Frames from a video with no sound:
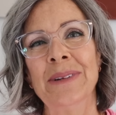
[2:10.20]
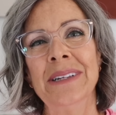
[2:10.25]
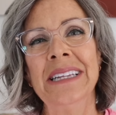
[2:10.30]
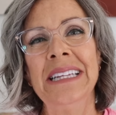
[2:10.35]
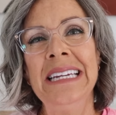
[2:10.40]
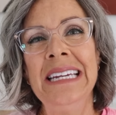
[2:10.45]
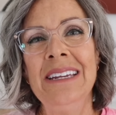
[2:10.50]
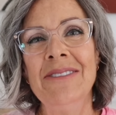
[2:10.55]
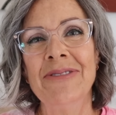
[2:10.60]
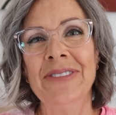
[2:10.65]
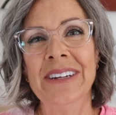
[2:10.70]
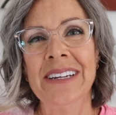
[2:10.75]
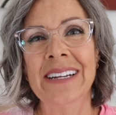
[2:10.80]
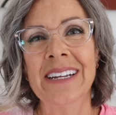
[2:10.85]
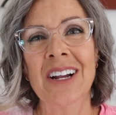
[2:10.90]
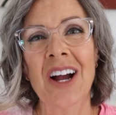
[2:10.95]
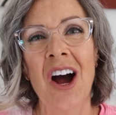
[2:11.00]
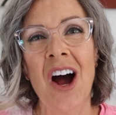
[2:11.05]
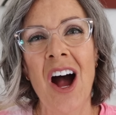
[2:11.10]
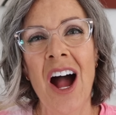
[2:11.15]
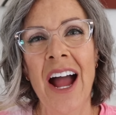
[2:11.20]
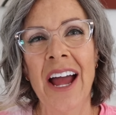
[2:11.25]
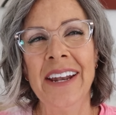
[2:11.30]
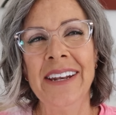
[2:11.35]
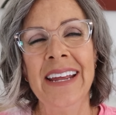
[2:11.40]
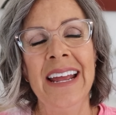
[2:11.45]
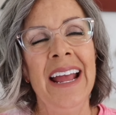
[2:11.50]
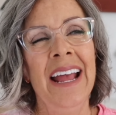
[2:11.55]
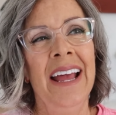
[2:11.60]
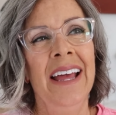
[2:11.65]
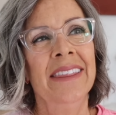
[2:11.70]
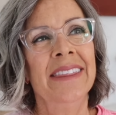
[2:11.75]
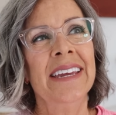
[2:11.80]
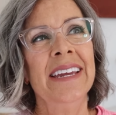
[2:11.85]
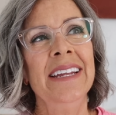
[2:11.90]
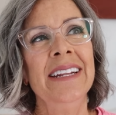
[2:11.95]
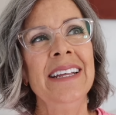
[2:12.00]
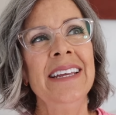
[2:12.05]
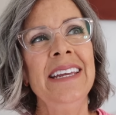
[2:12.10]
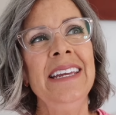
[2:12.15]
belief in God
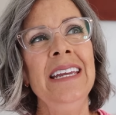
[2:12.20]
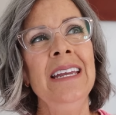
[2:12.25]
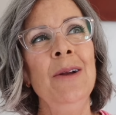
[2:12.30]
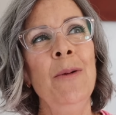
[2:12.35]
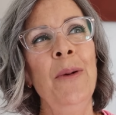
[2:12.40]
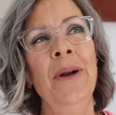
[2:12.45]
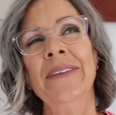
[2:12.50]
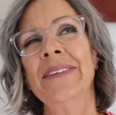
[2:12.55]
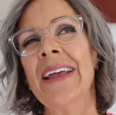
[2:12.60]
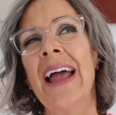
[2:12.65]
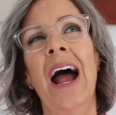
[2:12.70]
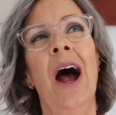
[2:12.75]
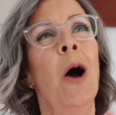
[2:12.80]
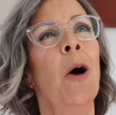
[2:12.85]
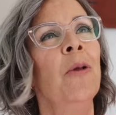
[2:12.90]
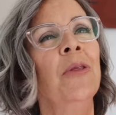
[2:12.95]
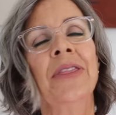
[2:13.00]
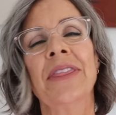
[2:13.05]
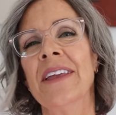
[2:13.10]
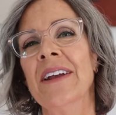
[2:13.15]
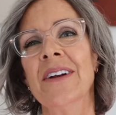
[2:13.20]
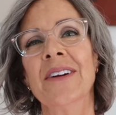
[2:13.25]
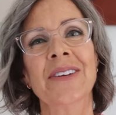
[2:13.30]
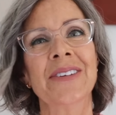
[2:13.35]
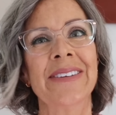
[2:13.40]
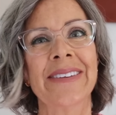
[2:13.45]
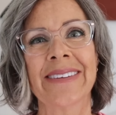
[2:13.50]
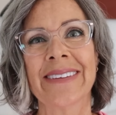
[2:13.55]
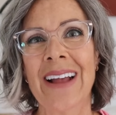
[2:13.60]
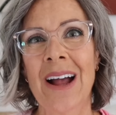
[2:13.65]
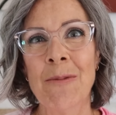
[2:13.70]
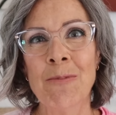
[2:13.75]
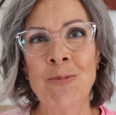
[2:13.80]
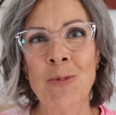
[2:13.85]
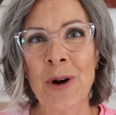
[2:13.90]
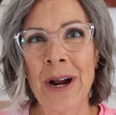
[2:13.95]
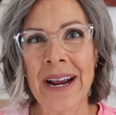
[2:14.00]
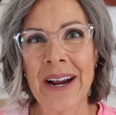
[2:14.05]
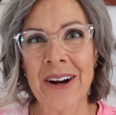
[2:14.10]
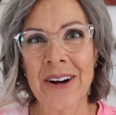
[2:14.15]
that He was out there
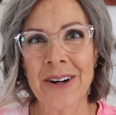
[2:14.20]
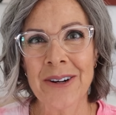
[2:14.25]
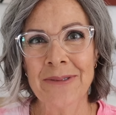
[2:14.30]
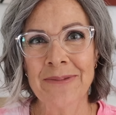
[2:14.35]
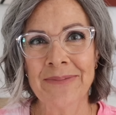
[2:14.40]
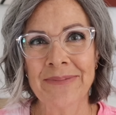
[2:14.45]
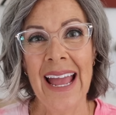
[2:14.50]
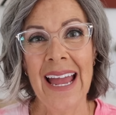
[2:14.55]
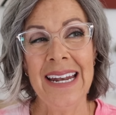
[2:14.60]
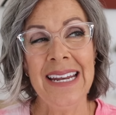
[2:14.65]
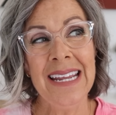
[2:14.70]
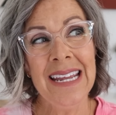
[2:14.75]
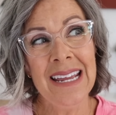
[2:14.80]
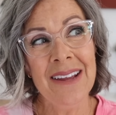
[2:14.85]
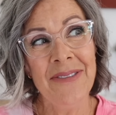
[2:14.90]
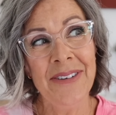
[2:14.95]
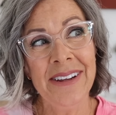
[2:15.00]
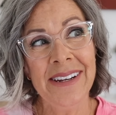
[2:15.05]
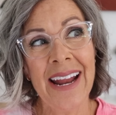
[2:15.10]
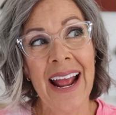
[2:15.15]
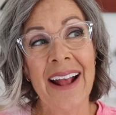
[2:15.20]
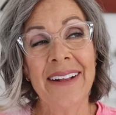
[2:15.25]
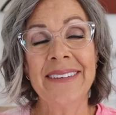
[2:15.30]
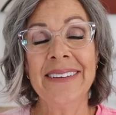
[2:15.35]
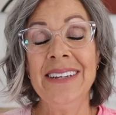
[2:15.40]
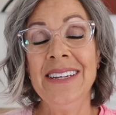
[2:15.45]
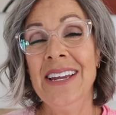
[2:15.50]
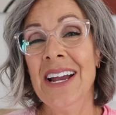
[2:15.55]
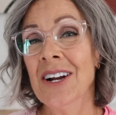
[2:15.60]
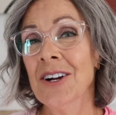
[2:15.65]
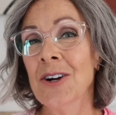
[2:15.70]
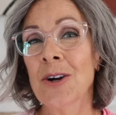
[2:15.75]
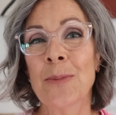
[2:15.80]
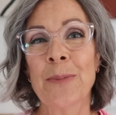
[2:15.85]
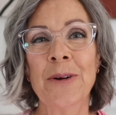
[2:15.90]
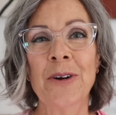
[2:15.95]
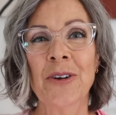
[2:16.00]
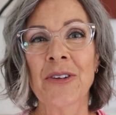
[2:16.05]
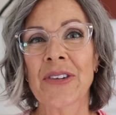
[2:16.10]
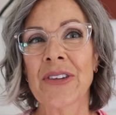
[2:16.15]
somewhere. And even as a younger
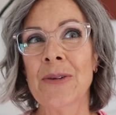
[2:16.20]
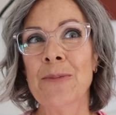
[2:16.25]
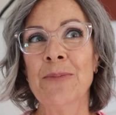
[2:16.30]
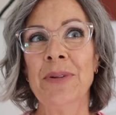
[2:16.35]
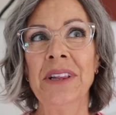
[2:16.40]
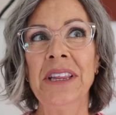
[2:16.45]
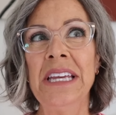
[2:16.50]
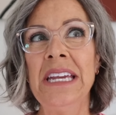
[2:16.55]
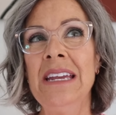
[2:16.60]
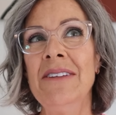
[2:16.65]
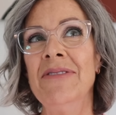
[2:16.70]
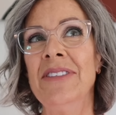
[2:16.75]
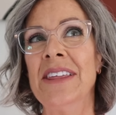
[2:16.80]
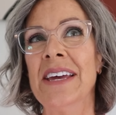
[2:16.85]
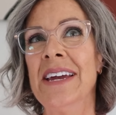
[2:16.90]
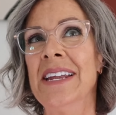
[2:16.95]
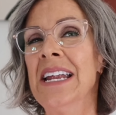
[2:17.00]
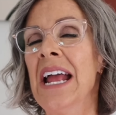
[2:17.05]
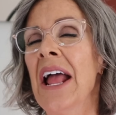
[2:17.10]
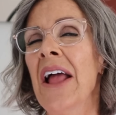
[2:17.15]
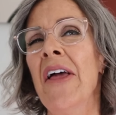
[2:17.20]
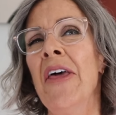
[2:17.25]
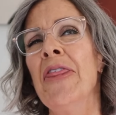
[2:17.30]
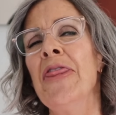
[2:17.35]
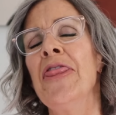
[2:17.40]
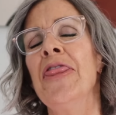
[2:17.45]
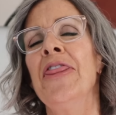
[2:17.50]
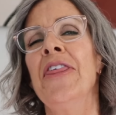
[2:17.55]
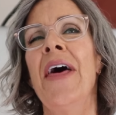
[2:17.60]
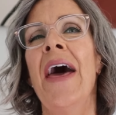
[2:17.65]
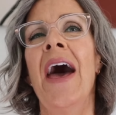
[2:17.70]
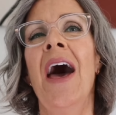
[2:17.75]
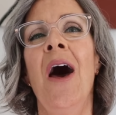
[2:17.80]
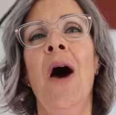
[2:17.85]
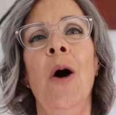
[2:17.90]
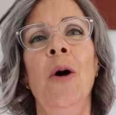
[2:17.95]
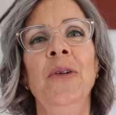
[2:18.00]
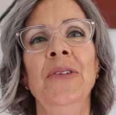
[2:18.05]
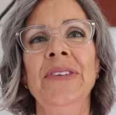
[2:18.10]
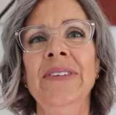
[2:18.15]
person, believed that
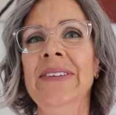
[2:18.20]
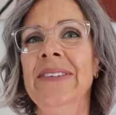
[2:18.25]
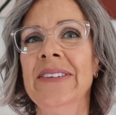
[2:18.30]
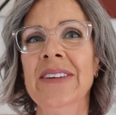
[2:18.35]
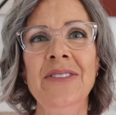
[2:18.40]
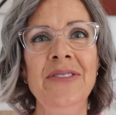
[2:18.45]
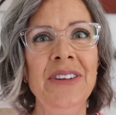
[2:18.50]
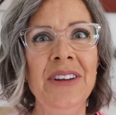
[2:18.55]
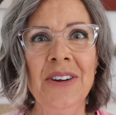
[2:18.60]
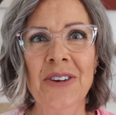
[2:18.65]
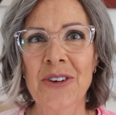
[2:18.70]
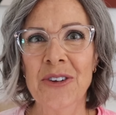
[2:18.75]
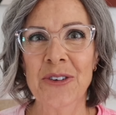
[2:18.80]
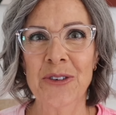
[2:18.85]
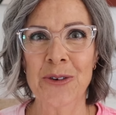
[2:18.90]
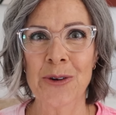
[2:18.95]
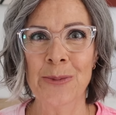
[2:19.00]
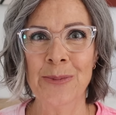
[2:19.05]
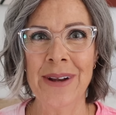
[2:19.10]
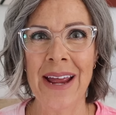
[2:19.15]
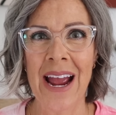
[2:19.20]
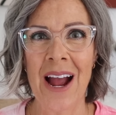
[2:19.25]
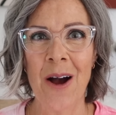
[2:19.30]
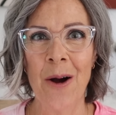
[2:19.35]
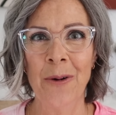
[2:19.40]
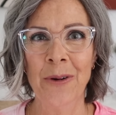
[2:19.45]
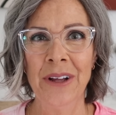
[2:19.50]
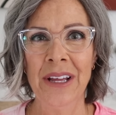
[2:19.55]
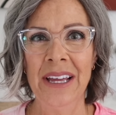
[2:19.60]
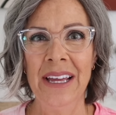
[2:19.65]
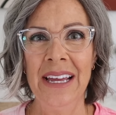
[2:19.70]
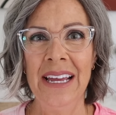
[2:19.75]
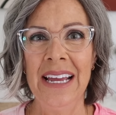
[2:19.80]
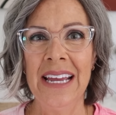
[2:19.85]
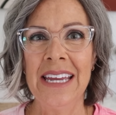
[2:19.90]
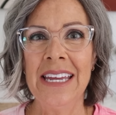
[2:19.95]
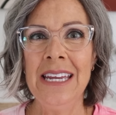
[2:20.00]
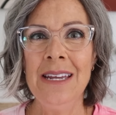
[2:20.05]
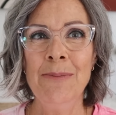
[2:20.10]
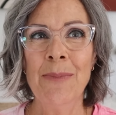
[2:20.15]
thousands of years from now,
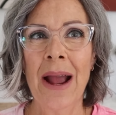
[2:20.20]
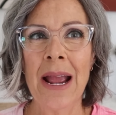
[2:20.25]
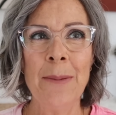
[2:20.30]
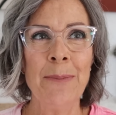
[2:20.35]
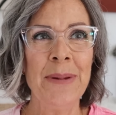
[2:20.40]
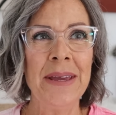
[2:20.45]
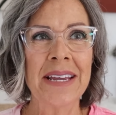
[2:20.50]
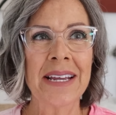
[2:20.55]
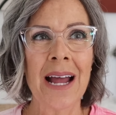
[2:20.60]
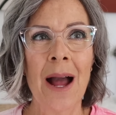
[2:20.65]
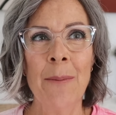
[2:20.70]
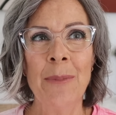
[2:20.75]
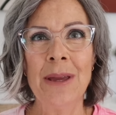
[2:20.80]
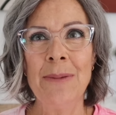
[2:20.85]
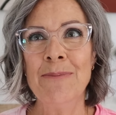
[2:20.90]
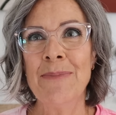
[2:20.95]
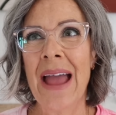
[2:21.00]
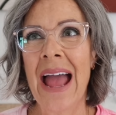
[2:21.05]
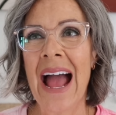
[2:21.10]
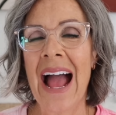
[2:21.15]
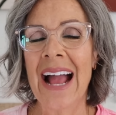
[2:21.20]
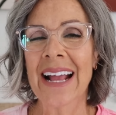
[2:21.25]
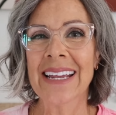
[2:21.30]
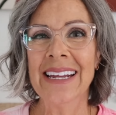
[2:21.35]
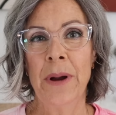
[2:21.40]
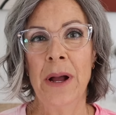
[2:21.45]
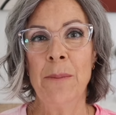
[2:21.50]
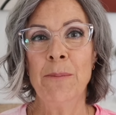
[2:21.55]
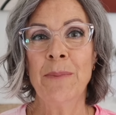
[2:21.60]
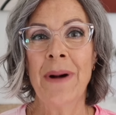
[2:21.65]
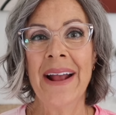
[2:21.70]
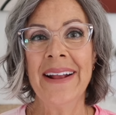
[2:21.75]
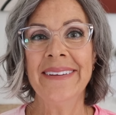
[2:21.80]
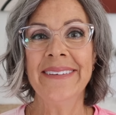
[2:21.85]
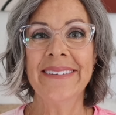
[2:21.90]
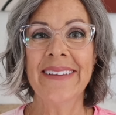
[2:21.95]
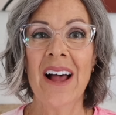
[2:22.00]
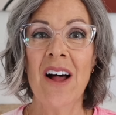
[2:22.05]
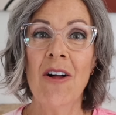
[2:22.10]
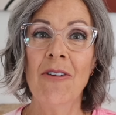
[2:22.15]
he might be coming back. But my
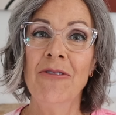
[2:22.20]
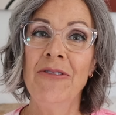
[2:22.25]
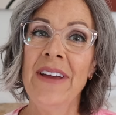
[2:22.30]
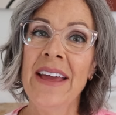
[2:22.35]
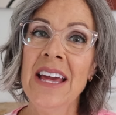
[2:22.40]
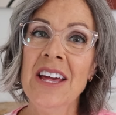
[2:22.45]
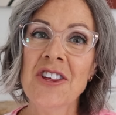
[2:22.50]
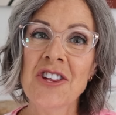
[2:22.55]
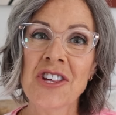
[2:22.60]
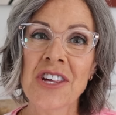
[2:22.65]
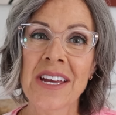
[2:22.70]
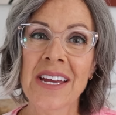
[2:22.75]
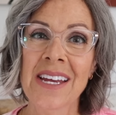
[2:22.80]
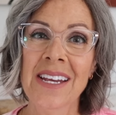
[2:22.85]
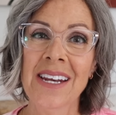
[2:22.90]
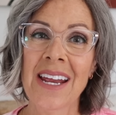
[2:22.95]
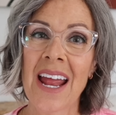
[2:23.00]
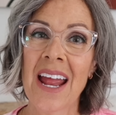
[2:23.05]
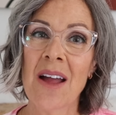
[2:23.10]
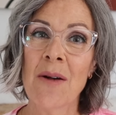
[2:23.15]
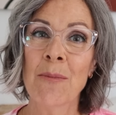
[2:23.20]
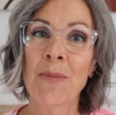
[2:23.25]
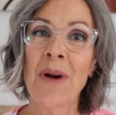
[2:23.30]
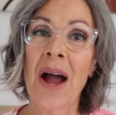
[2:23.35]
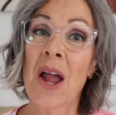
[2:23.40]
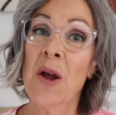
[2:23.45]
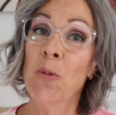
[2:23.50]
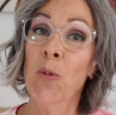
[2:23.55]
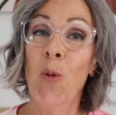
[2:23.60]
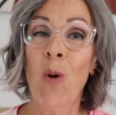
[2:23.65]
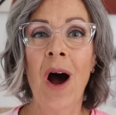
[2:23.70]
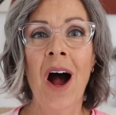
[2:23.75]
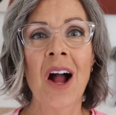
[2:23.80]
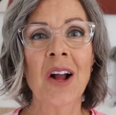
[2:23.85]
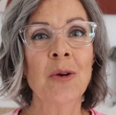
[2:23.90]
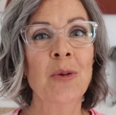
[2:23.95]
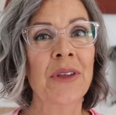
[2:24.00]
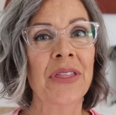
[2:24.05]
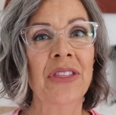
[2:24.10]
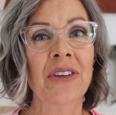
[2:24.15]
salvation and my
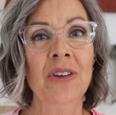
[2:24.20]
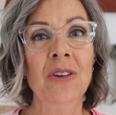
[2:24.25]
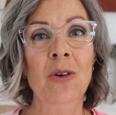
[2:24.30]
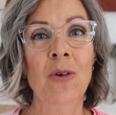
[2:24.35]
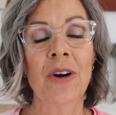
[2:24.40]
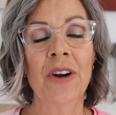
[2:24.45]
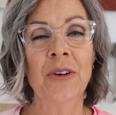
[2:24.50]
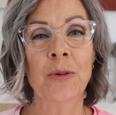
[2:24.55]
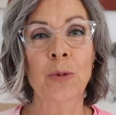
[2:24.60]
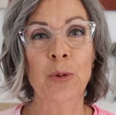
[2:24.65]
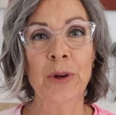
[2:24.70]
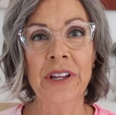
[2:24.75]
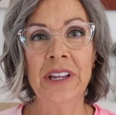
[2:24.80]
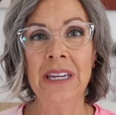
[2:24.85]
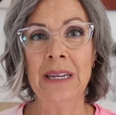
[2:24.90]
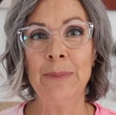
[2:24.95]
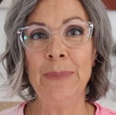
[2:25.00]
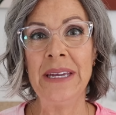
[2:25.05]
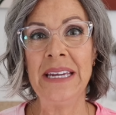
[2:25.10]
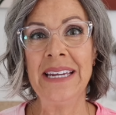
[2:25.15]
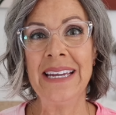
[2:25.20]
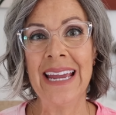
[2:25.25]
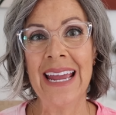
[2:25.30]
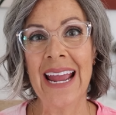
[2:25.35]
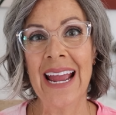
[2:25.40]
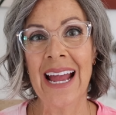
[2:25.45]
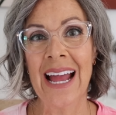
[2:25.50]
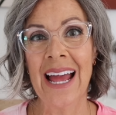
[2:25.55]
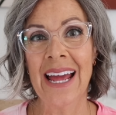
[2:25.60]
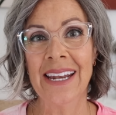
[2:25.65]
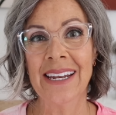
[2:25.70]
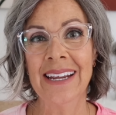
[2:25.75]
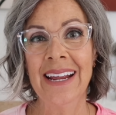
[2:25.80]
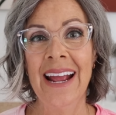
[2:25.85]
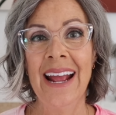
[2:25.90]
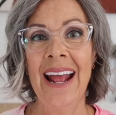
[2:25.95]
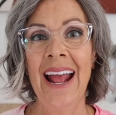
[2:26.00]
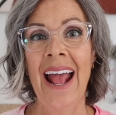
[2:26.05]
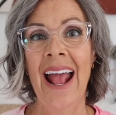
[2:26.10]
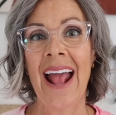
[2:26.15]
walk with the Lord really began
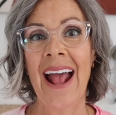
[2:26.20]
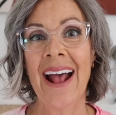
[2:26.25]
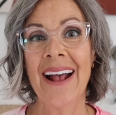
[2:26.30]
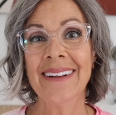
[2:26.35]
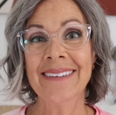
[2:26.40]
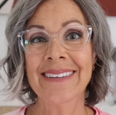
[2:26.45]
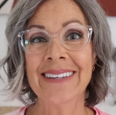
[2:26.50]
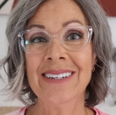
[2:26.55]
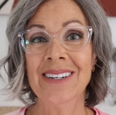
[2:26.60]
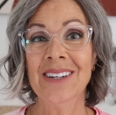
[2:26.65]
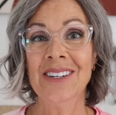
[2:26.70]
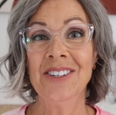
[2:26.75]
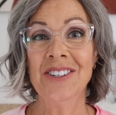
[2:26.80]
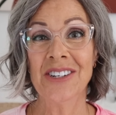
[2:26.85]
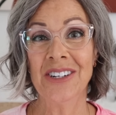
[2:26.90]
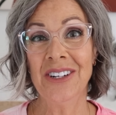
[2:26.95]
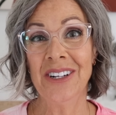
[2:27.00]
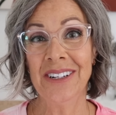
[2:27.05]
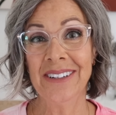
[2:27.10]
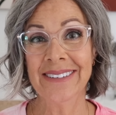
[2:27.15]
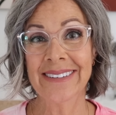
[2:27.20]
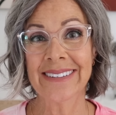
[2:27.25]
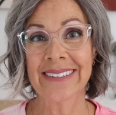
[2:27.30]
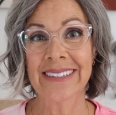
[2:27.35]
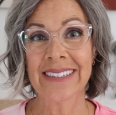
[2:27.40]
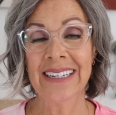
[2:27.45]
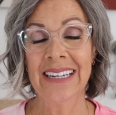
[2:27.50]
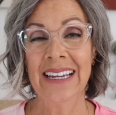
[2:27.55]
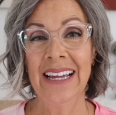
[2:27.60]
as an adult.